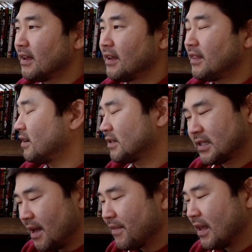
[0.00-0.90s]
there's
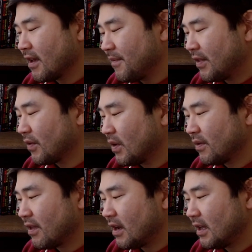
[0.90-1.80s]
something coming through
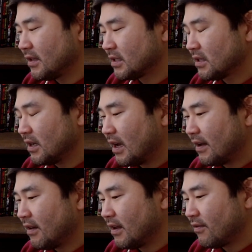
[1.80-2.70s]
that is
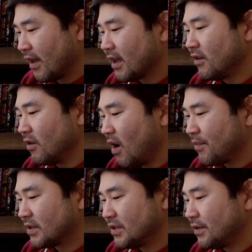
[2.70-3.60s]
like a new
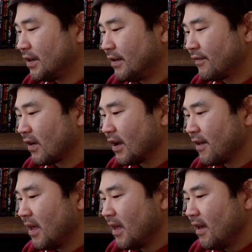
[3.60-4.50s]
opportunity for
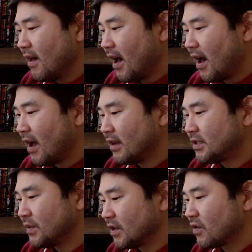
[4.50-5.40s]
him
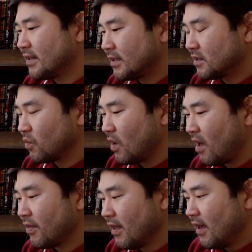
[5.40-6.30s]
to increase his
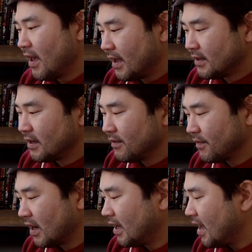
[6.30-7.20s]
wealth and
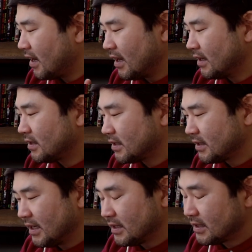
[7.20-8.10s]
money, and it's
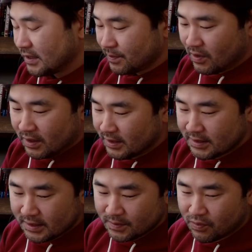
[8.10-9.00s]
this
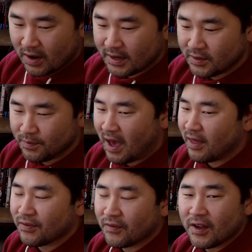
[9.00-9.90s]
brand new
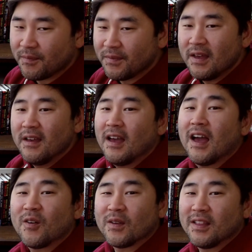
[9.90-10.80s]
path for him. And
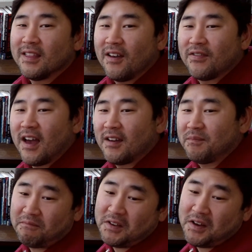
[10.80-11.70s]
I really love that.
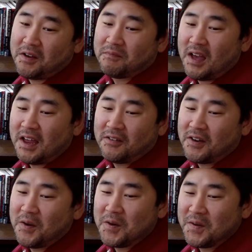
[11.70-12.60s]
You know, I don't
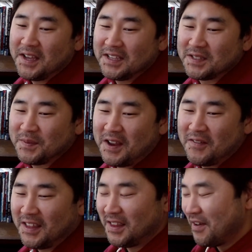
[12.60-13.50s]
know who he is, but I
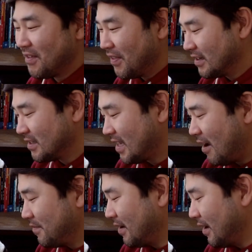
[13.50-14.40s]
really love that that's
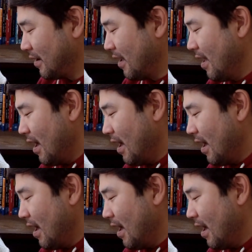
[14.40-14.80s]
happening.